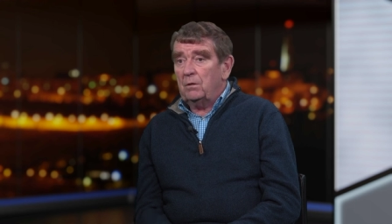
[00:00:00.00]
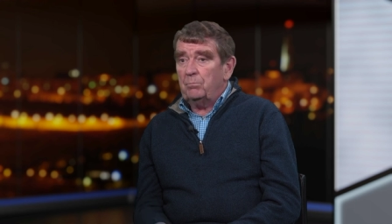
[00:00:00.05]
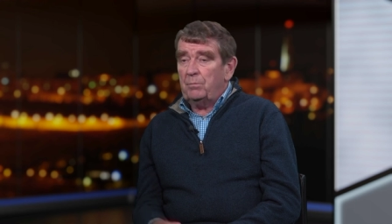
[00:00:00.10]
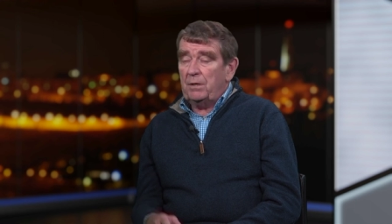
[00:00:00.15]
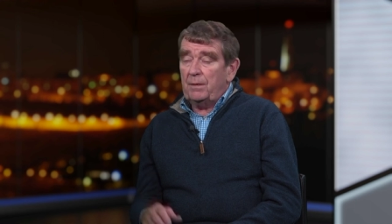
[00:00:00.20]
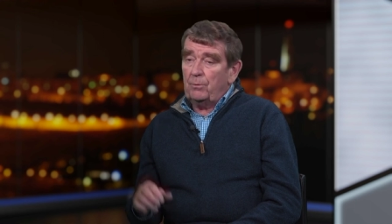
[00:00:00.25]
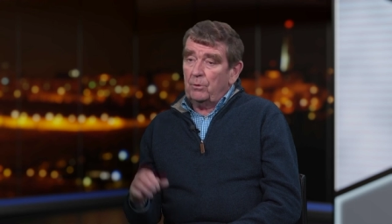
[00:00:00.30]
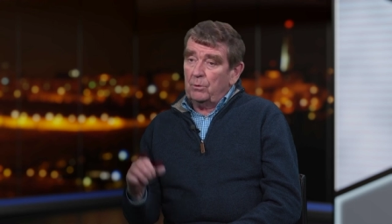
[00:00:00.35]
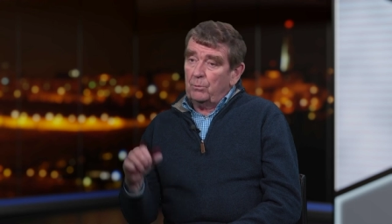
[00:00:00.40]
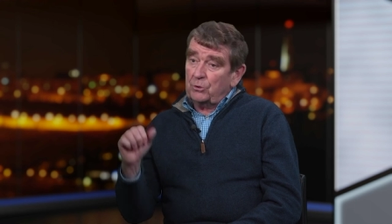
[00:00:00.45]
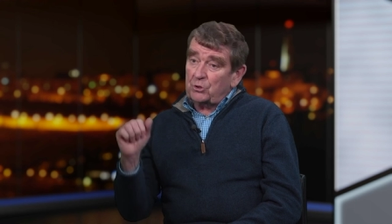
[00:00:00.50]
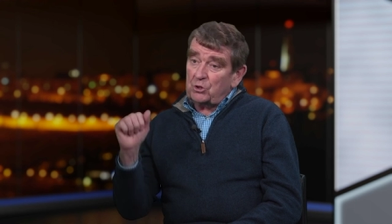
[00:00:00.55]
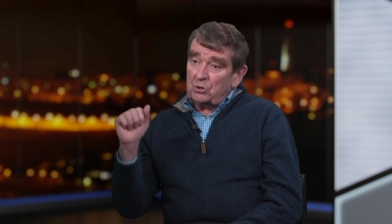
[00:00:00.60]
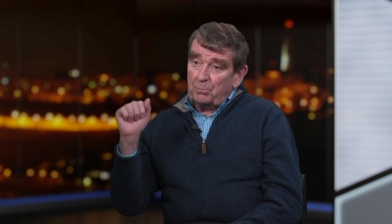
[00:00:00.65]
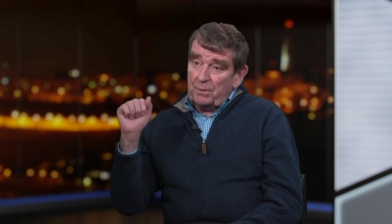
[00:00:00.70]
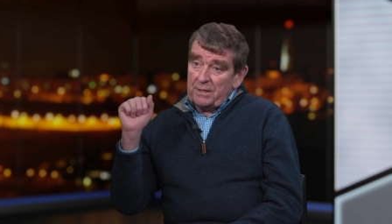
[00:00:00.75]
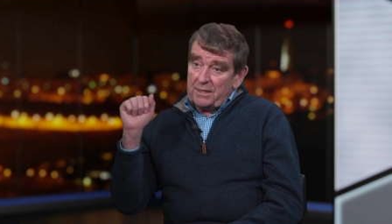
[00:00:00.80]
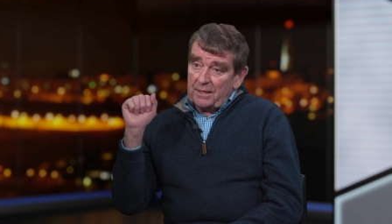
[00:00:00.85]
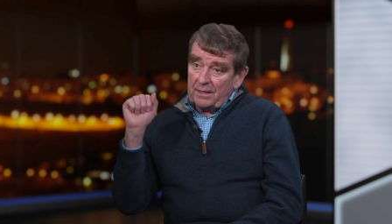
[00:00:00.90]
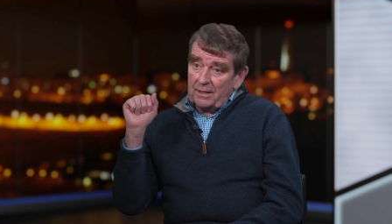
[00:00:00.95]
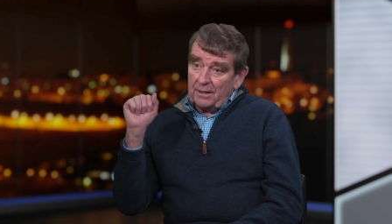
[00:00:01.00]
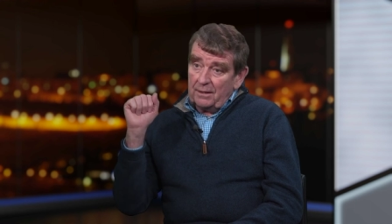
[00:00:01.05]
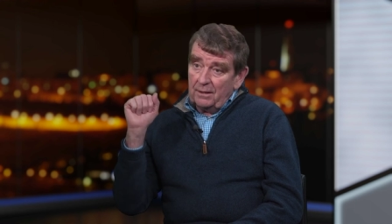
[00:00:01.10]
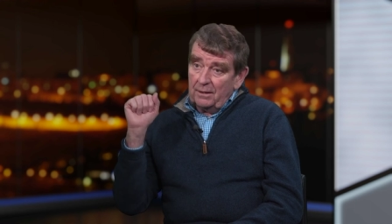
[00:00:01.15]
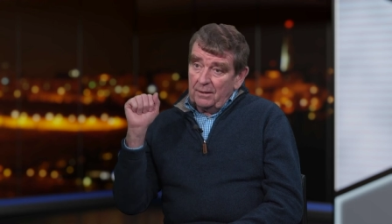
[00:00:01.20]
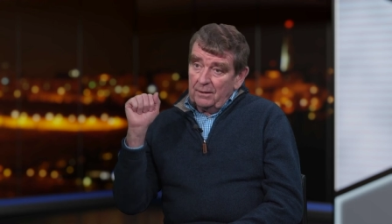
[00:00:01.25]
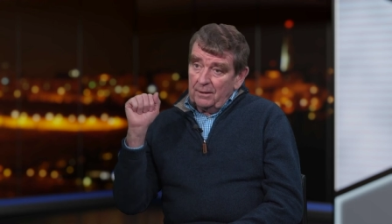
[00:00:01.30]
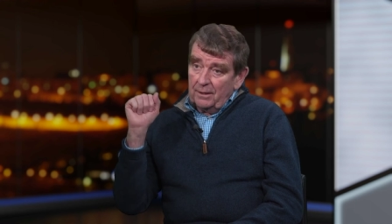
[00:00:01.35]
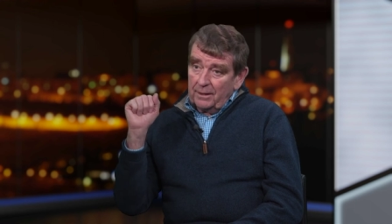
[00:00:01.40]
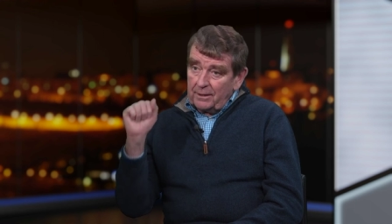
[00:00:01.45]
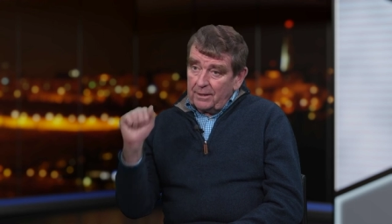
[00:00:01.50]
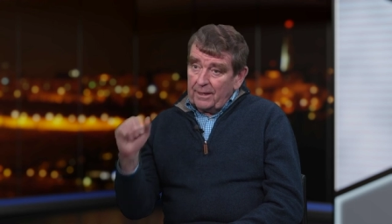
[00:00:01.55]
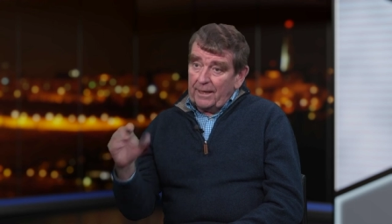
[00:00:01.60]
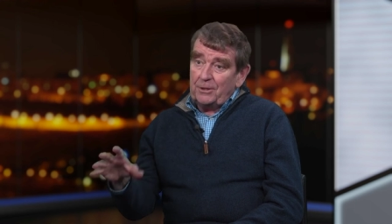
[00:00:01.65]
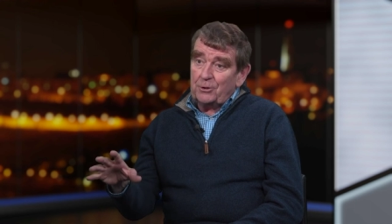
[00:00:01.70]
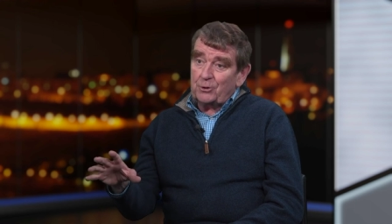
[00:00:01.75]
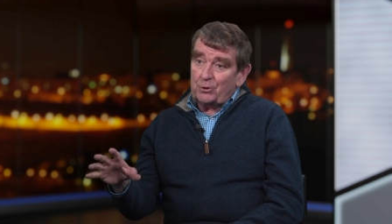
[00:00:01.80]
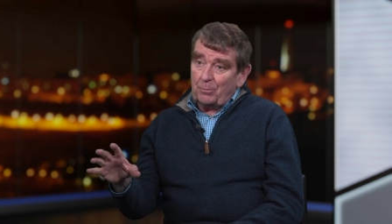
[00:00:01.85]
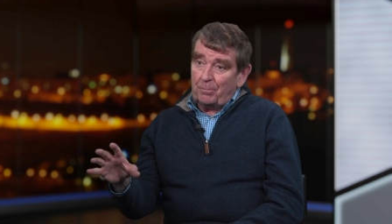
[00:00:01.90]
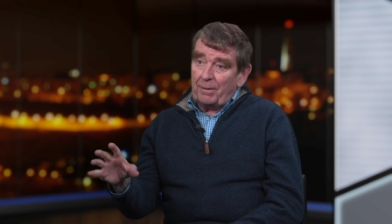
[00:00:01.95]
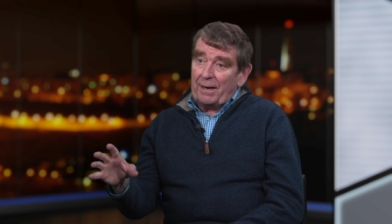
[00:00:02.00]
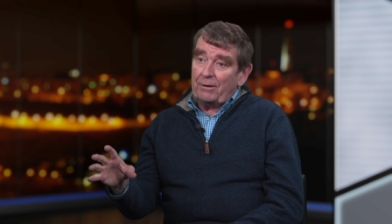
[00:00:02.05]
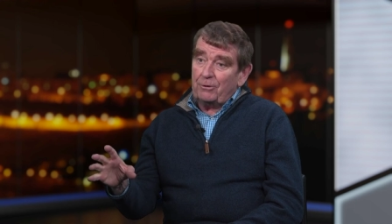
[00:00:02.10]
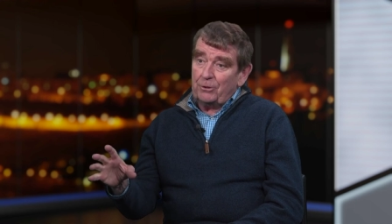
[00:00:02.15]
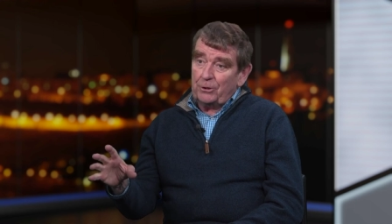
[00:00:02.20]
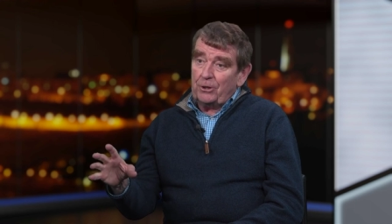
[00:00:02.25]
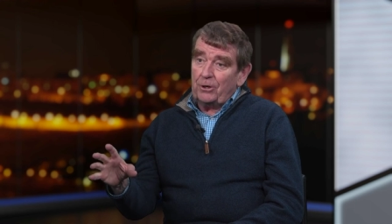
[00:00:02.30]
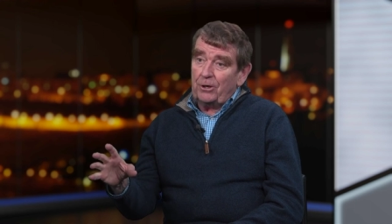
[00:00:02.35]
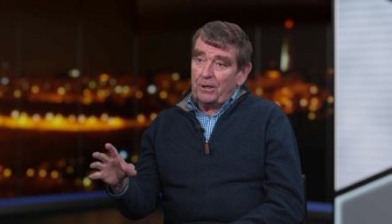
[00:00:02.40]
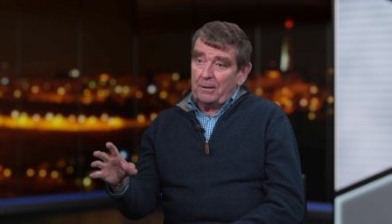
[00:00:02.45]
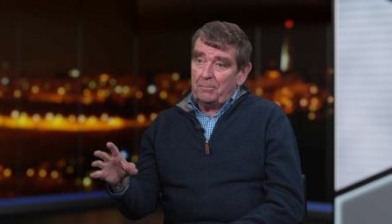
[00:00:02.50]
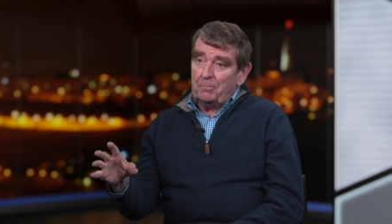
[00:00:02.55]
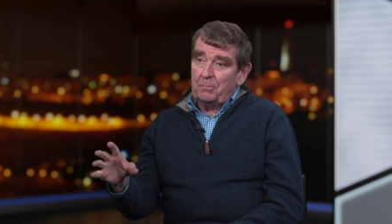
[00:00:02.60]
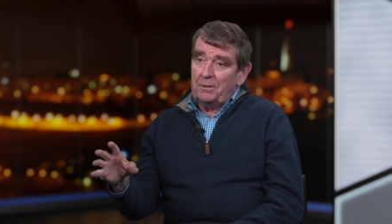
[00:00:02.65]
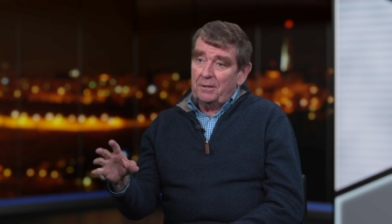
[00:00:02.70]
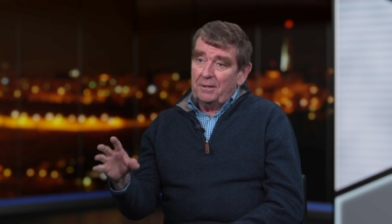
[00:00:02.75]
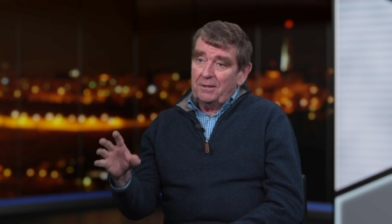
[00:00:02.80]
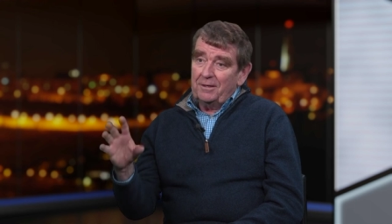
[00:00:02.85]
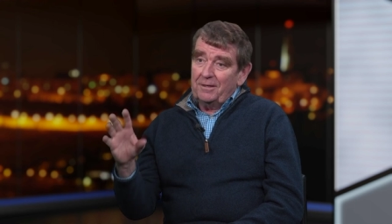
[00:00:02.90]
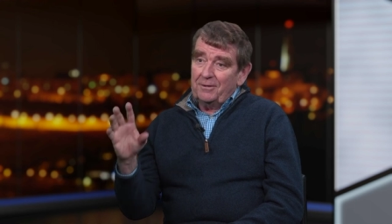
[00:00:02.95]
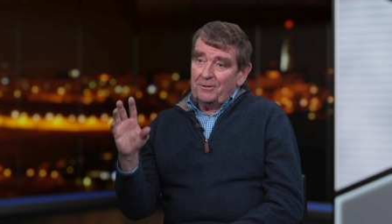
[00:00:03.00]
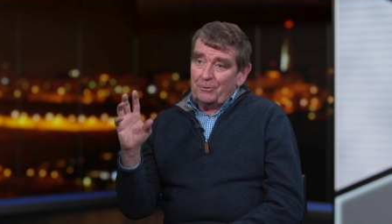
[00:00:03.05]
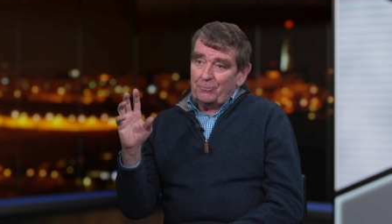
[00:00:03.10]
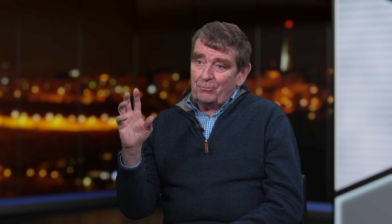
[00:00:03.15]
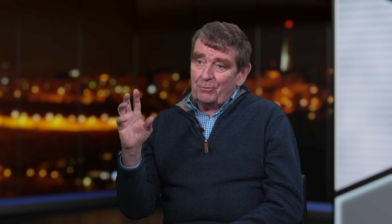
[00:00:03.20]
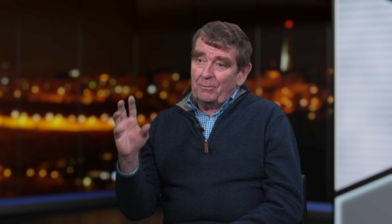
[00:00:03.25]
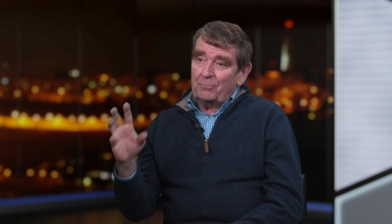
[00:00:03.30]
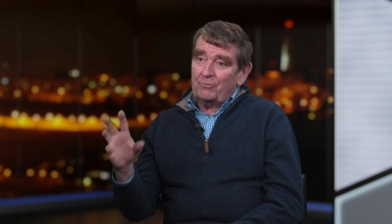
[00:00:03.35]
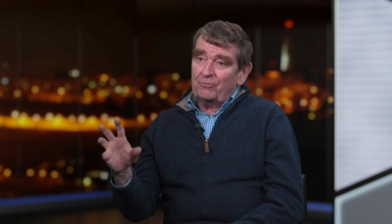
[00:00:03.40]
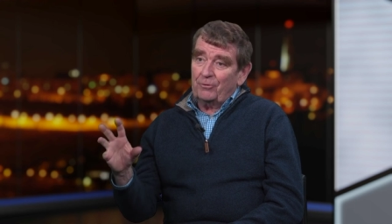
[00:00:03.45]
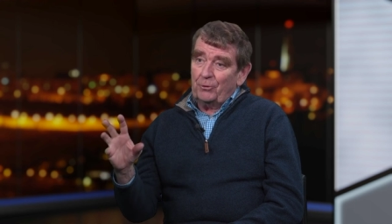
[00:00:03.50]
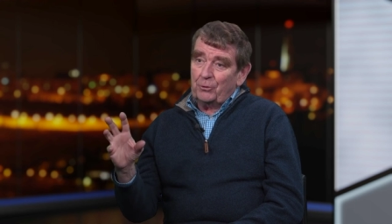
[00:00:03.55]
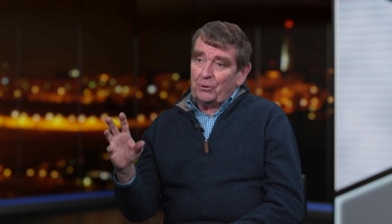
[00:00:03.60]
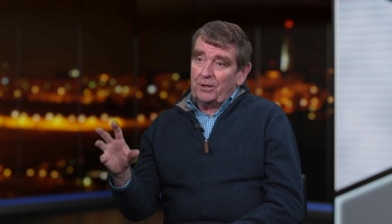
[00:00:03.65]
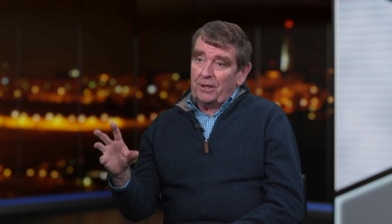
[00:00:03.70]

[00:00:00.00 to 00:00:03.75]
People who were speaking against the paradigm that Rumsfeld